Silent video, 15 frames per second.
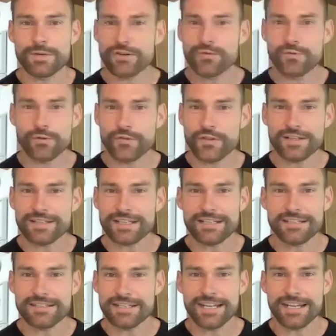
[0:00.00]
cool things that he
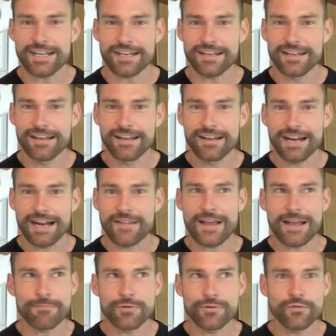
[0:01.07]
did in
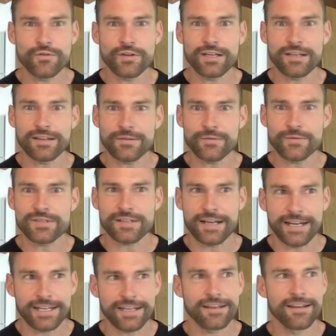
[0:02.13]
that movie that was
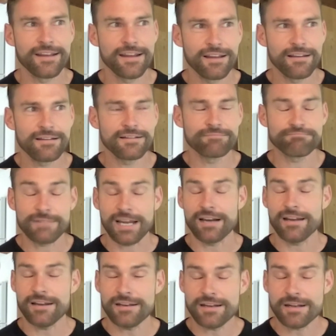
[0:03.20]
like, kind
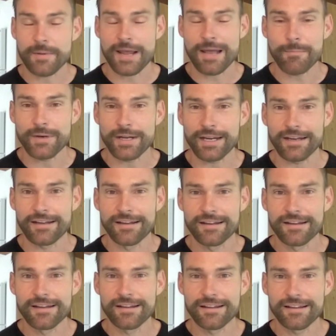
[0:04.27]
of ended up happening,
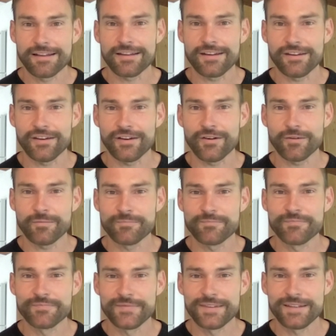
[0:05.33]
you know,
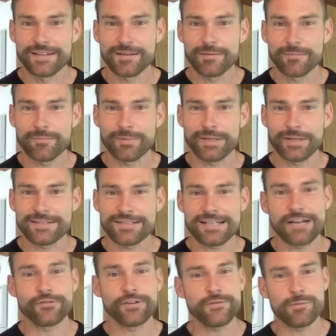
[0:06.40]
but it's
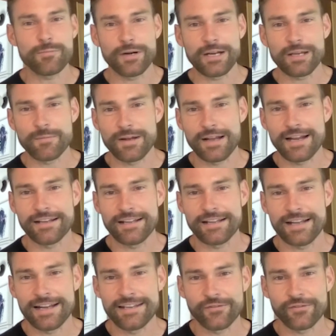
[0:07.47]
not for everybody, but
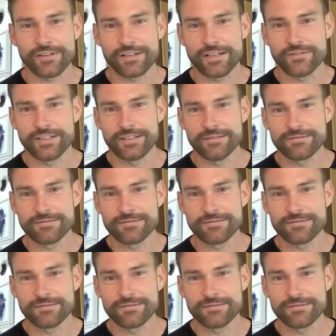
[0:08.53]
I definitely loved it.